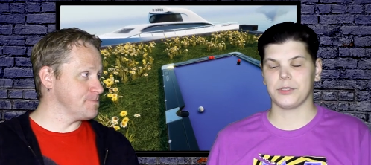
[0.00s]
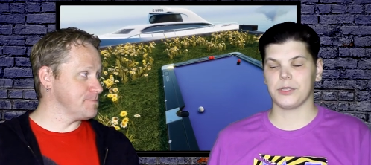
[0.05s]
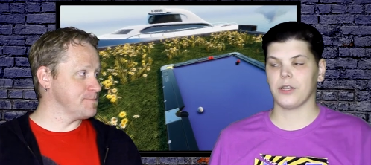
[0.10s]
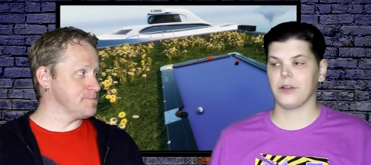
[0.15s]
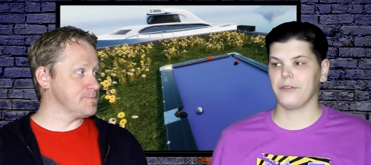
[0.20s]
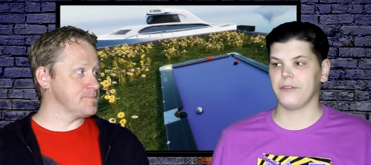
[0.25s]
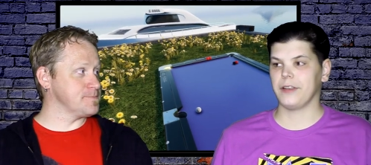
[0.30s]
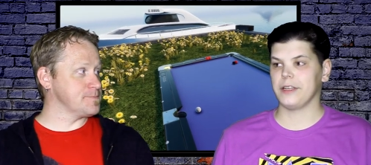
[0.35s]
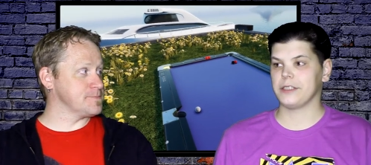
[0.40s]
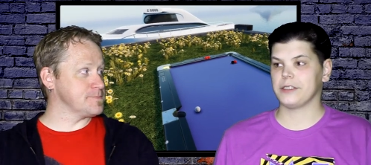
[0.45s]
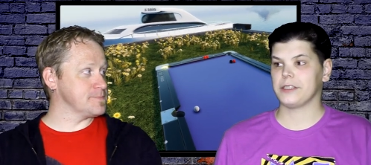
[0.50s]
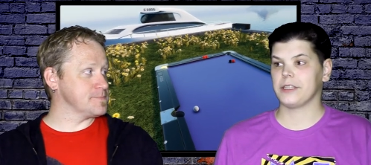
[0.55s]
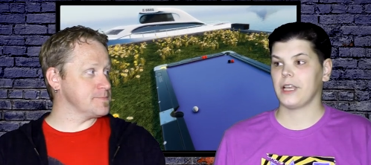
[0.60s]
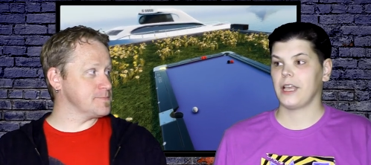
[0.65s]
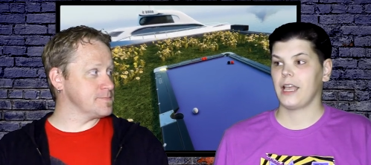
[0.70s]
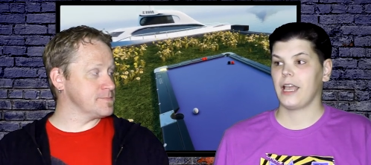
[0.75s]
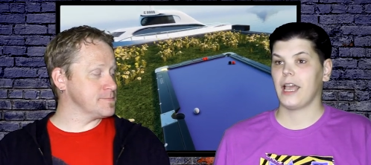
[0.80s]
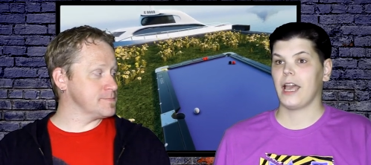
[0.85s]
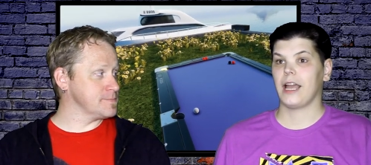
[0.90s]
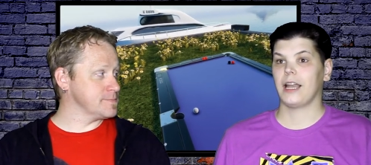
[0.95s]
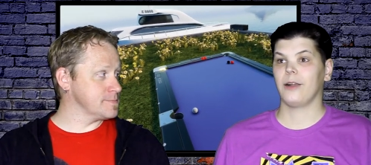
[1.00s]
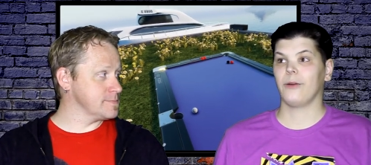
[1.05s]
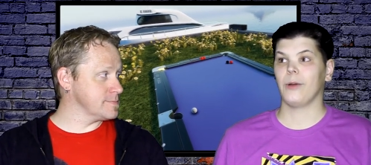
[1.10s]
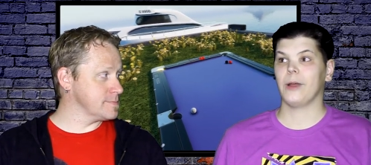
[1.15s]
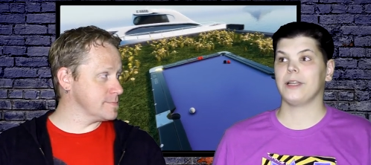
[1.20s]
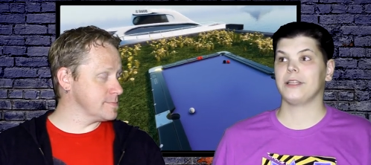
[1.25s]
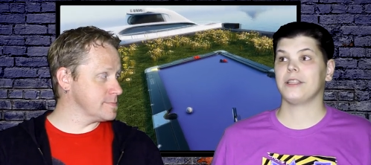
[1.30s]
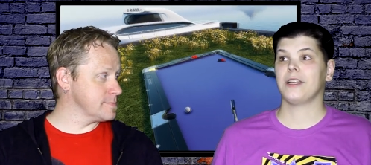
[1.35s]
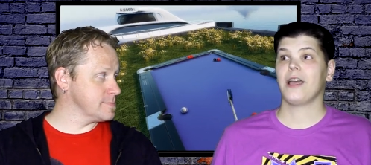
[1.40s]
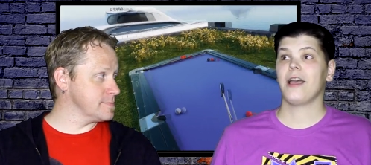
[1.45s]
Speaker 1: surface, and I
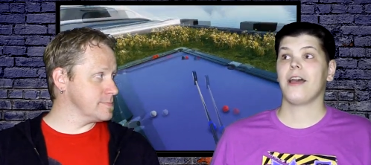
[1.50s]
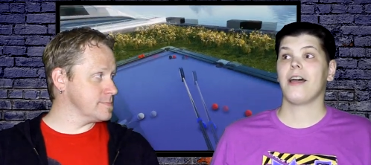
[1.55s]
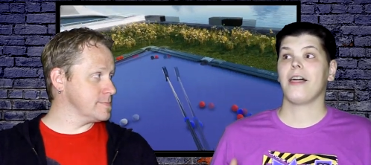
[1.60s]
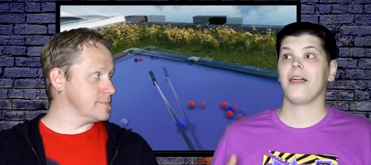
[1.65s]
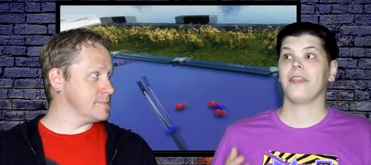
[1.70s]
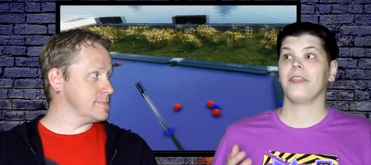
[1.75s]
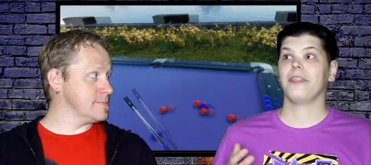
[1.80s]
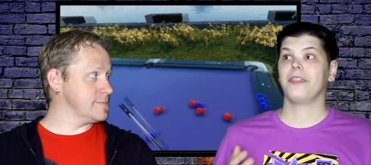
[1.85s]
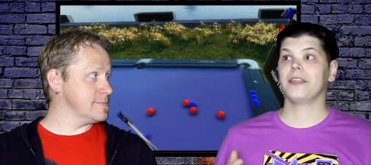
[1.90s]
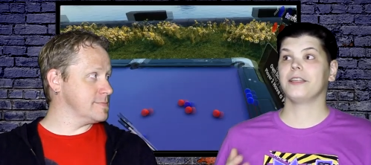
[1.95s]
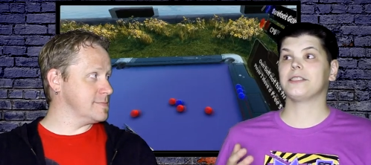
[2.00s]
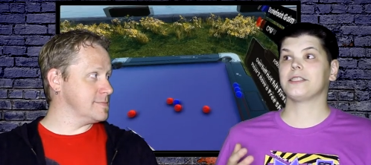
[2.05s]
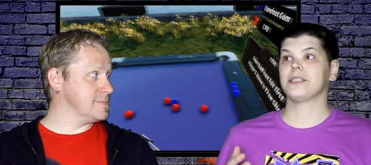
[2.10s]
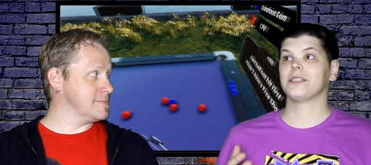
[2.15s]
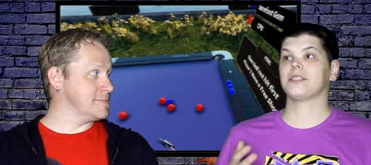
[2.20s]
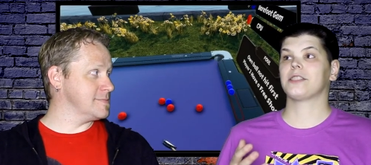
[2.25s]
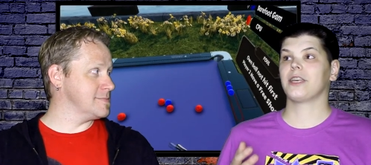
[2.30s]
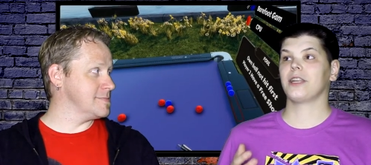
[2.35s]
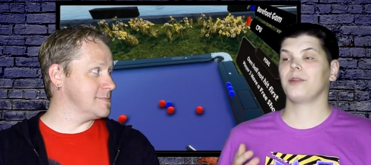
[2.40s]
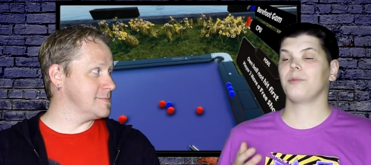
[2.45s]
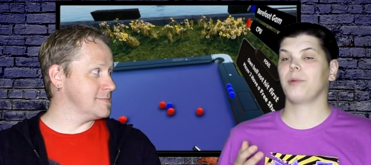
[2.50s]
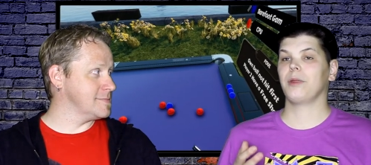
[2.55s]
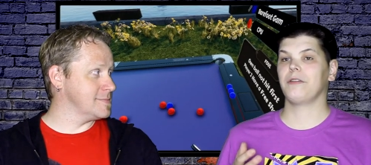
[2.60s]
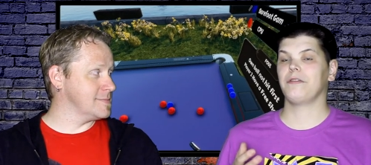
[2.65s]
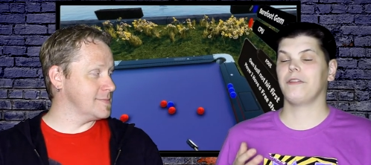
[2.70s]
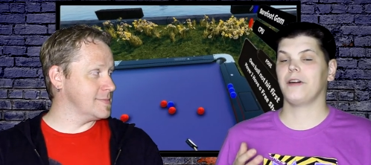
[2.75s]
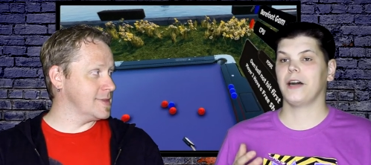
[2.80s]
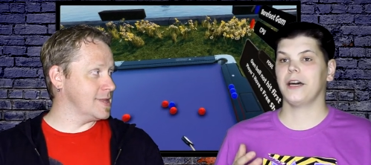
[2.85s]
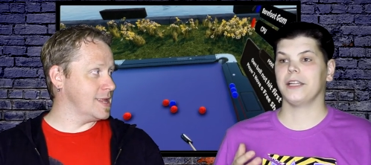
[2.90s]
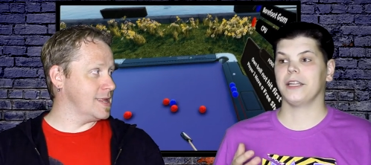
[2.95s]
went, "This is going to be
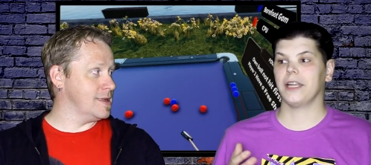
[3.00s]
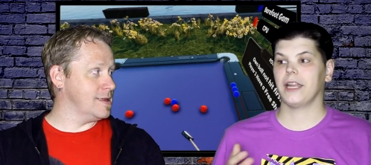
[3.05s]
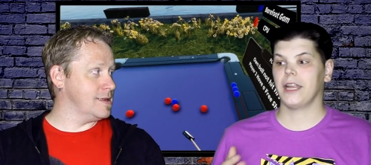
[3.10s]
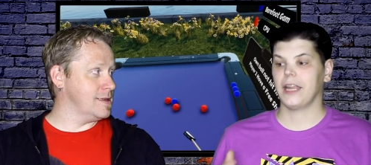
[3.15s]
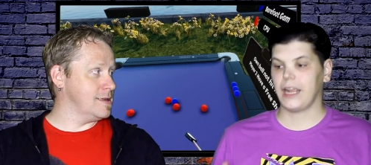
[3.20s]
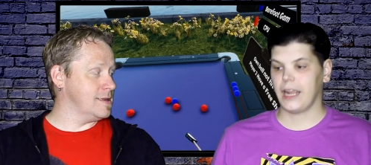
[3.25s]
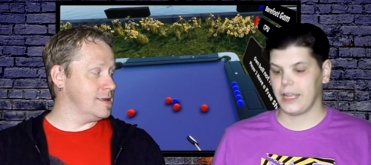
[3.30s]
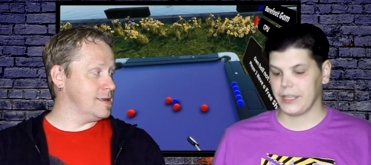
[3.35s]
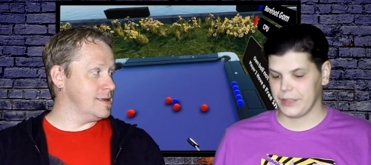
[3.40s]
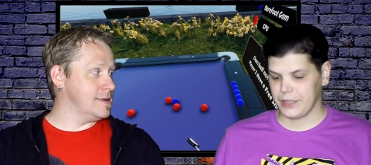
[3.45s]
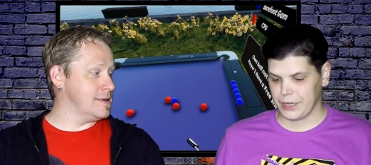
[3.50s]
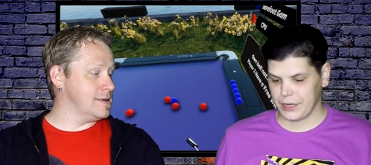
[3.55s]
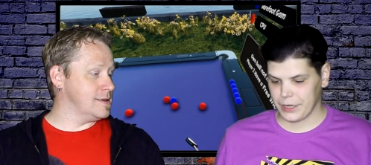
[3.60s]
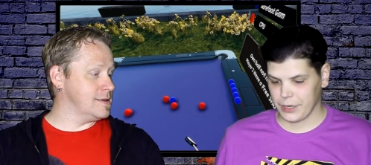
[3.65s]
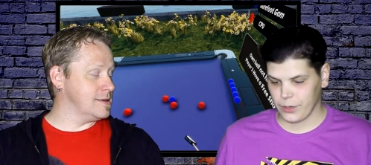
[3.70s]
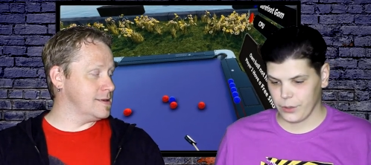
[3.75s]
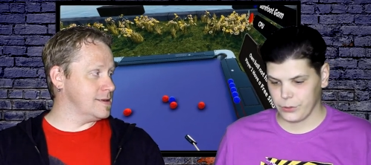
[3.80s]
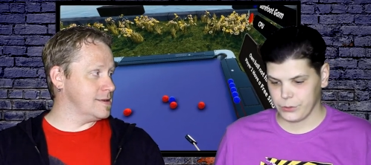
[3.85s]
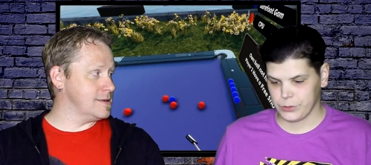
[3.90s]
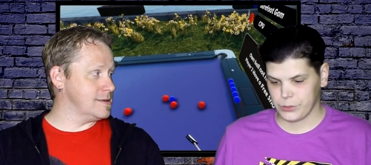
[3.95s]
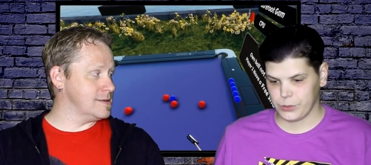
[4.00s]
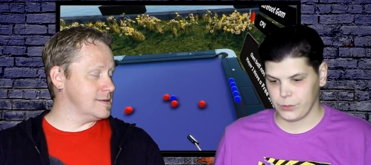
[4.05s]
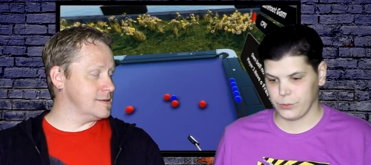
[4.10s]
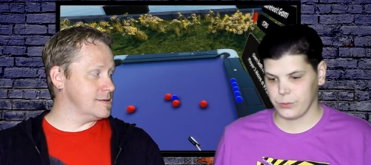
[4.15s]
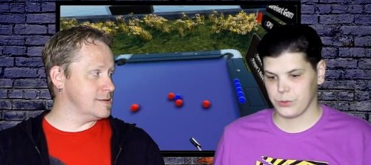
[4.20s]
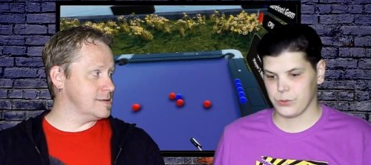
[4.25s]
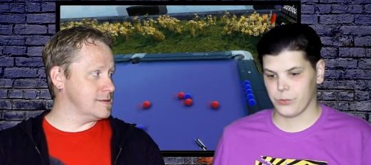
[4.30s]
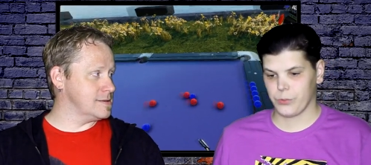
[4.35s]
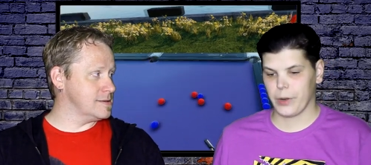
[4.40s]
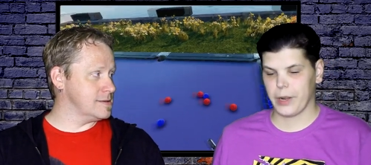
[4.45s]
fun." And then it goes to
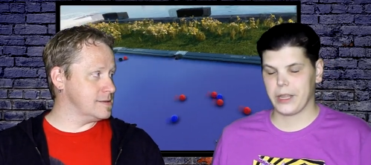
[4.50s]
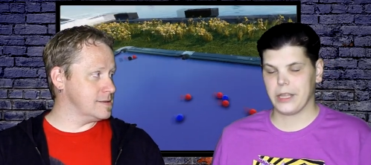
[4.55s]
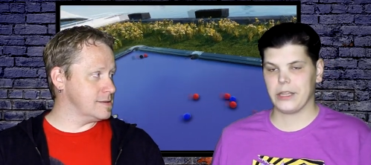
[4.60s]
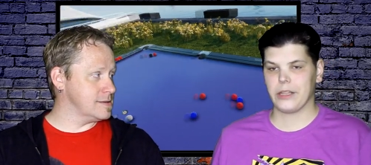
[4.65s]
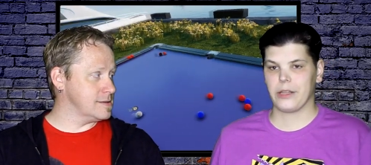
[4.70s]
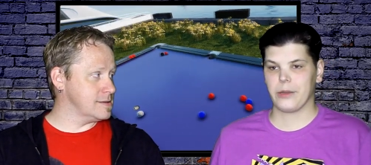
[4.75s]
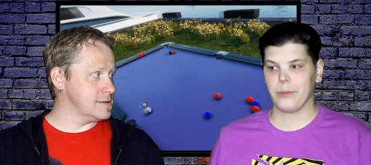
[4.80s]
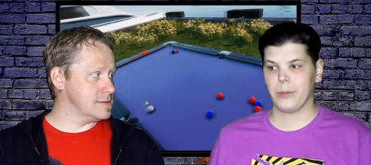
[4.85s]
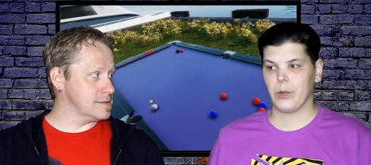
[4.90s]
its regular